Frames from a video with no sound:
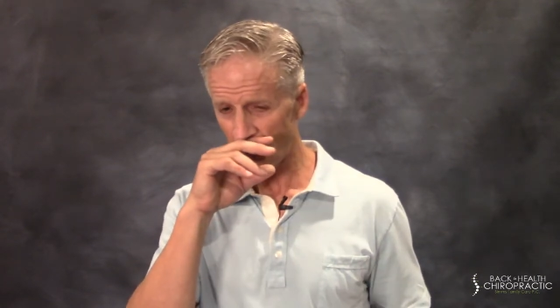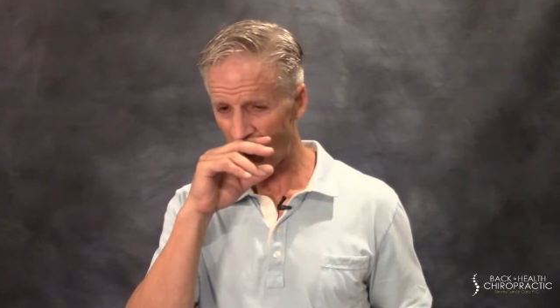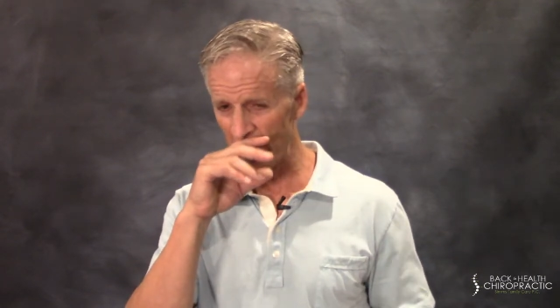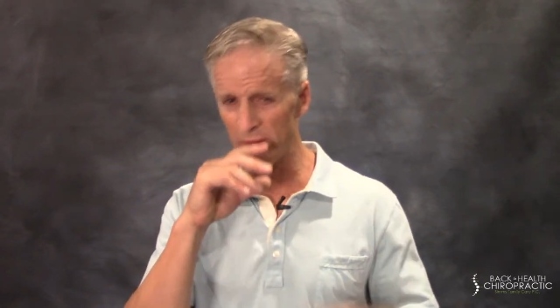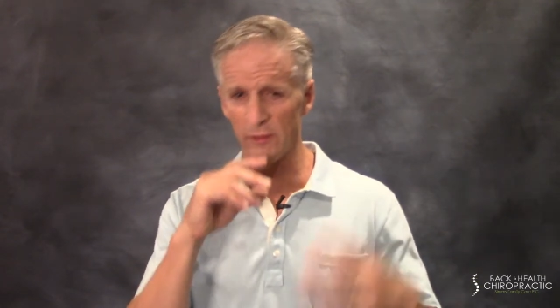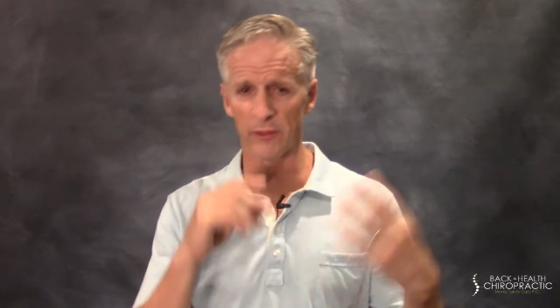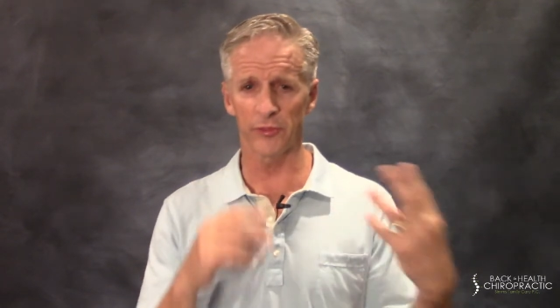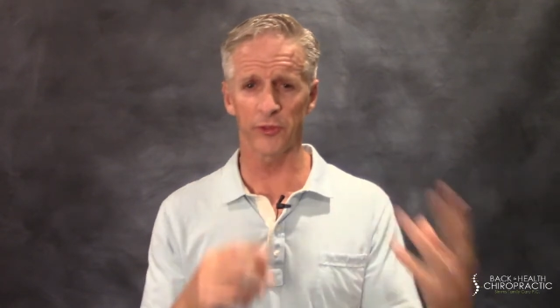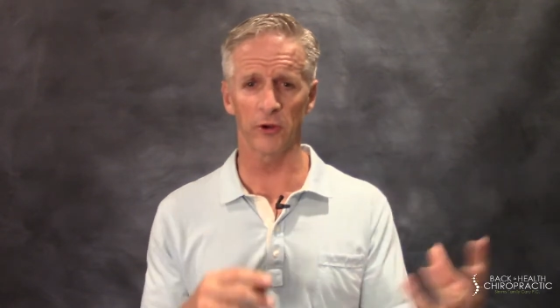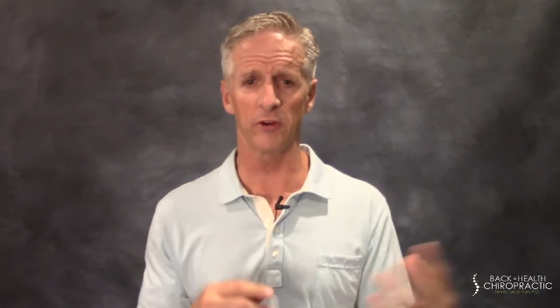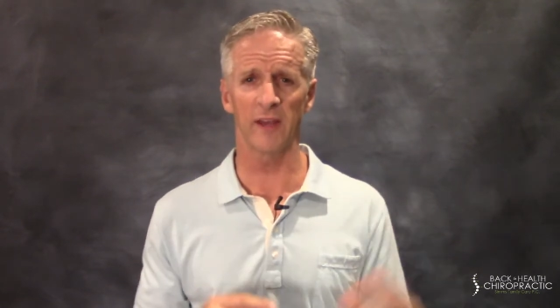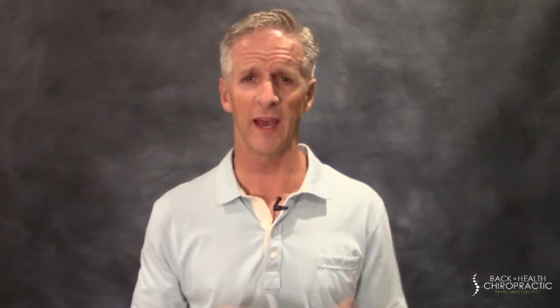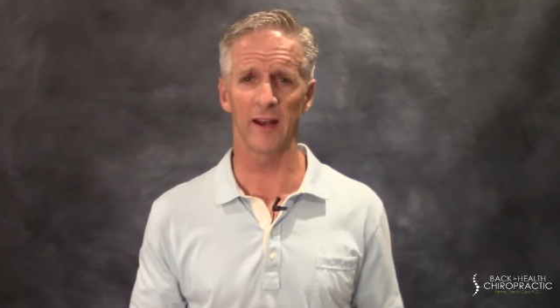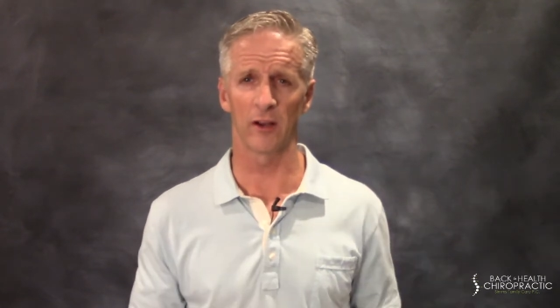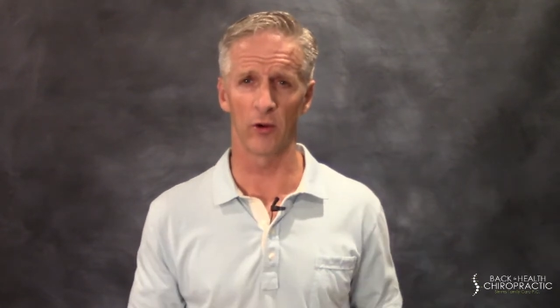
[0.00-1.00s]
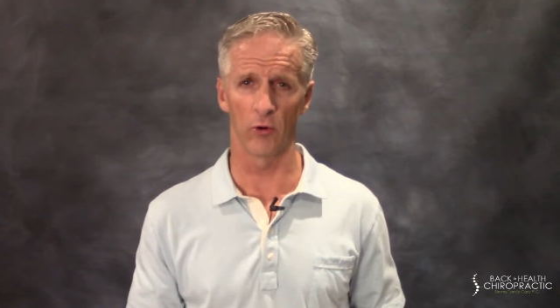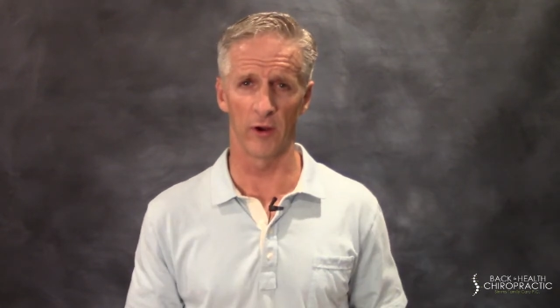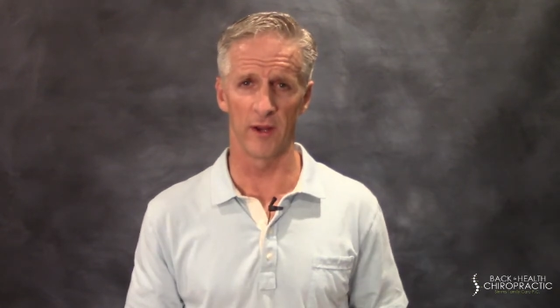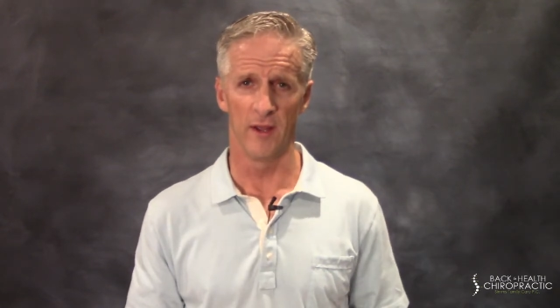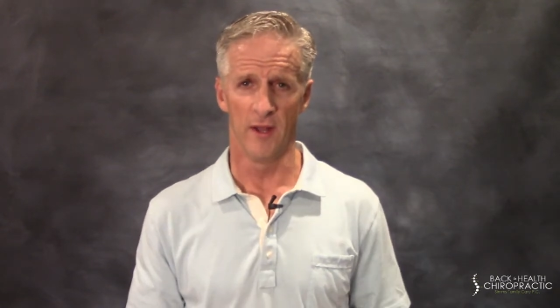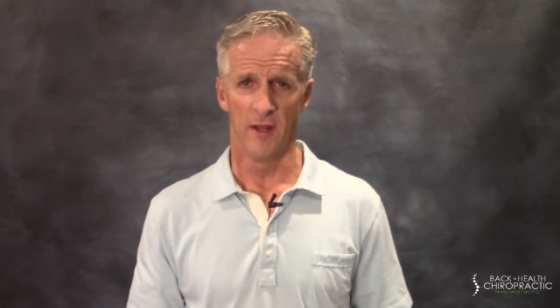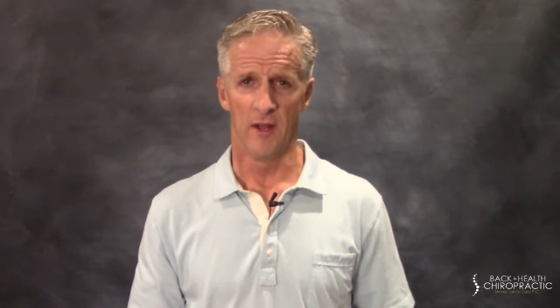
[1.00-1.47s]
And then the third
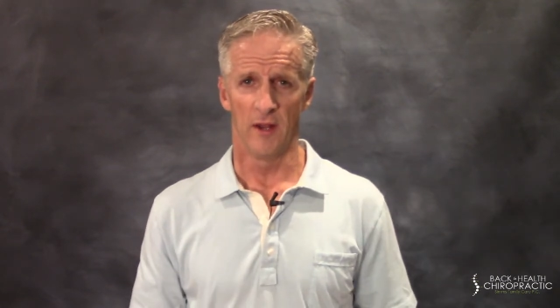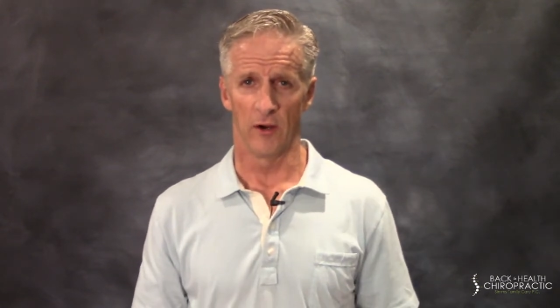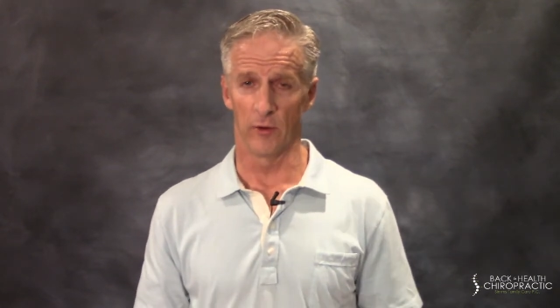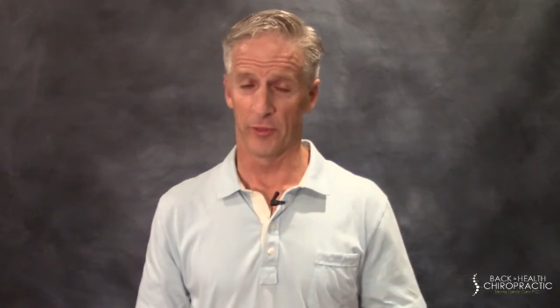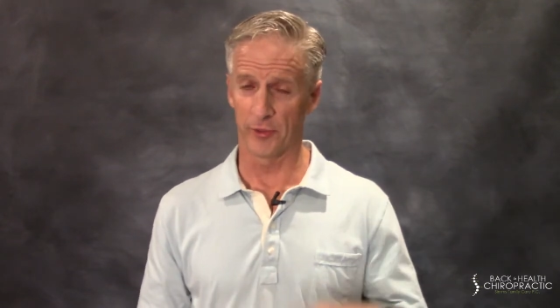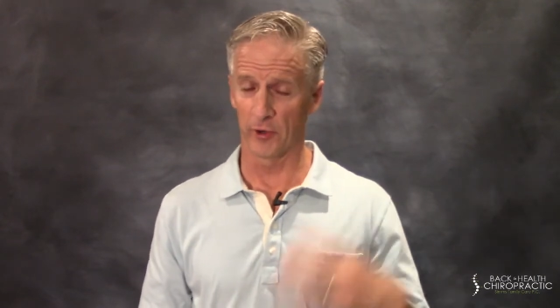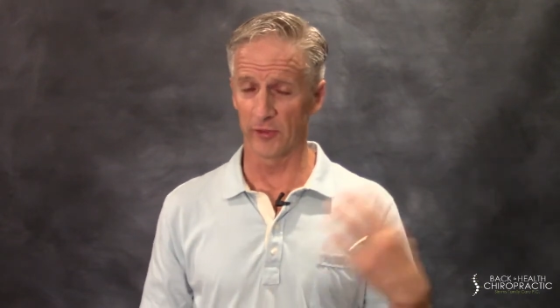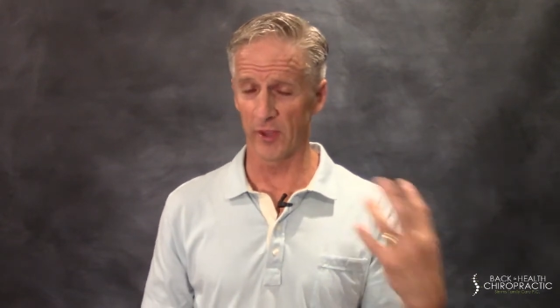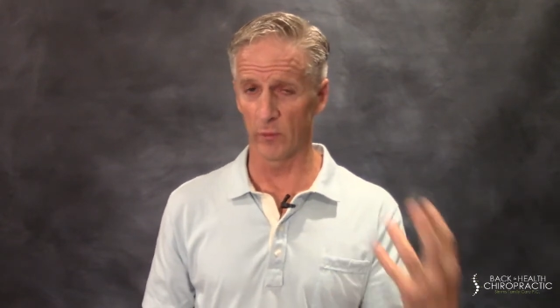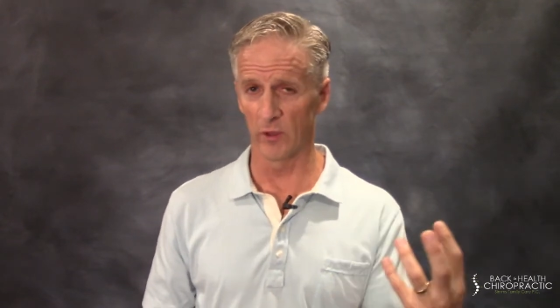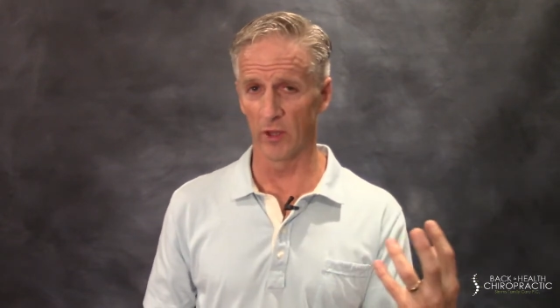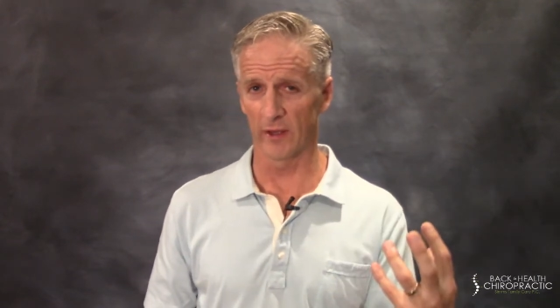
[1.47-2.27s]
category, or the third thing we